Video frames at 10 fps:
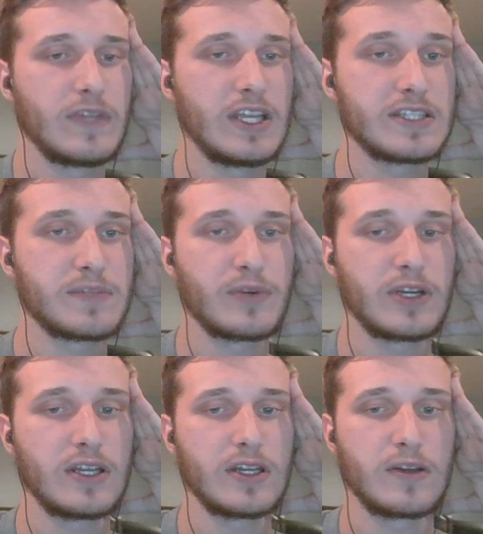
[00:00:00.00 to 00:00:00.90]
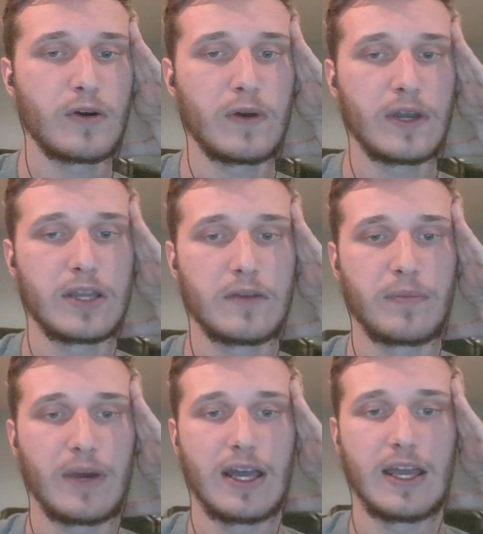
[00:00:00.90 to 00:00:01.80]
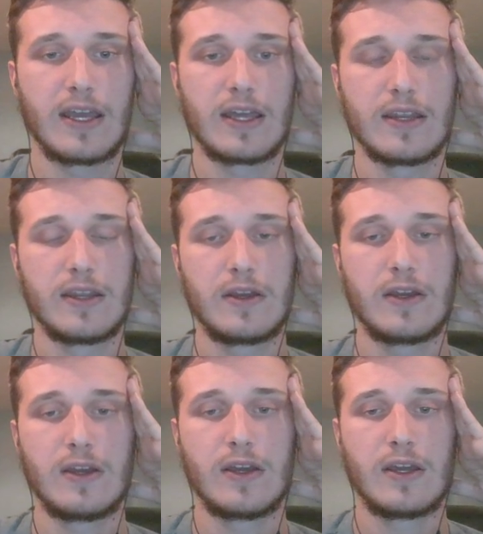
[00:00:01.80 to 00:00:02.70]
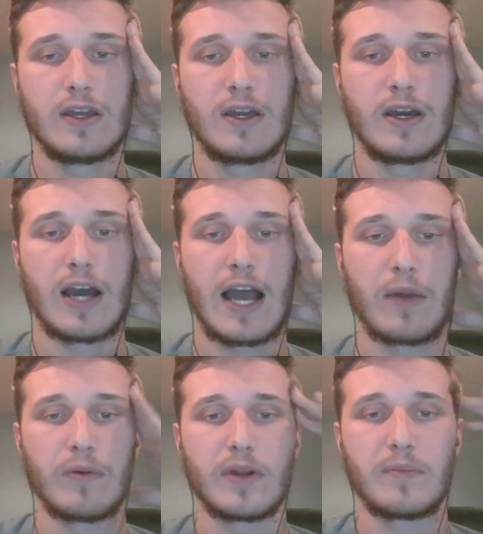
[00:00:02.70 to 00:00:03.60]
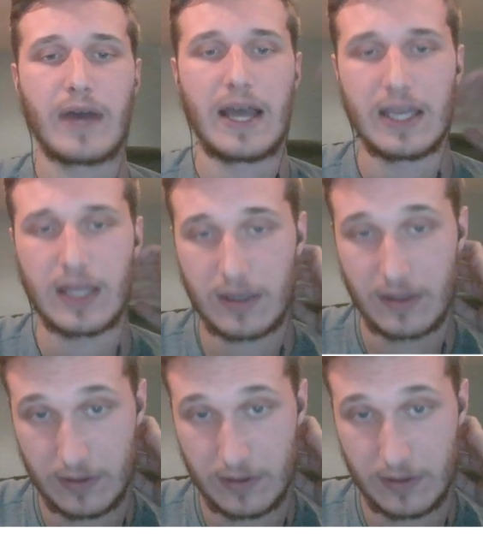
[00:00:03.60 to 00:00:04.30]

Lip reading: it's a pretty good coin, but I wouldn't buy it